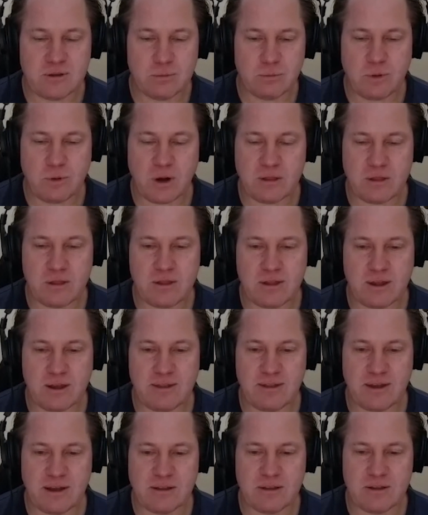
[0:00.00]
one thing
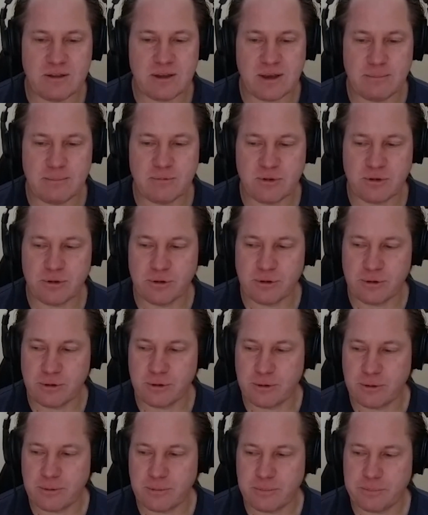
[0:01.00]
that seemed
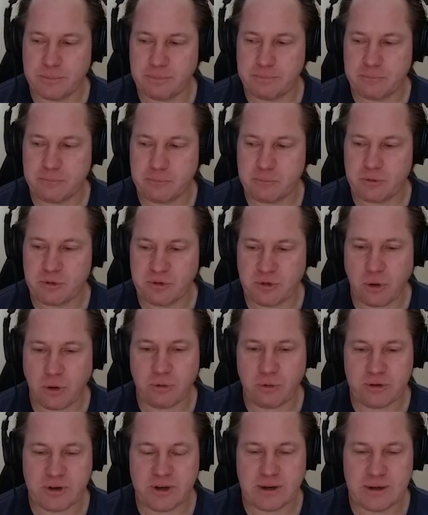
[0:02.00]
to
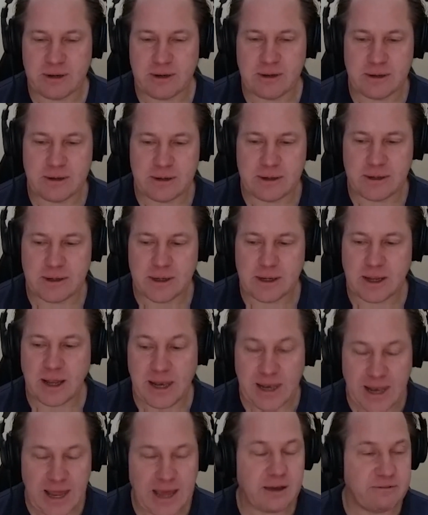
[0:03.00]
result in a
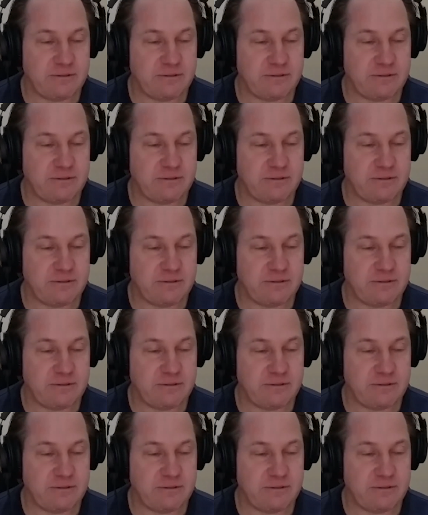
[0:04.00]
lack of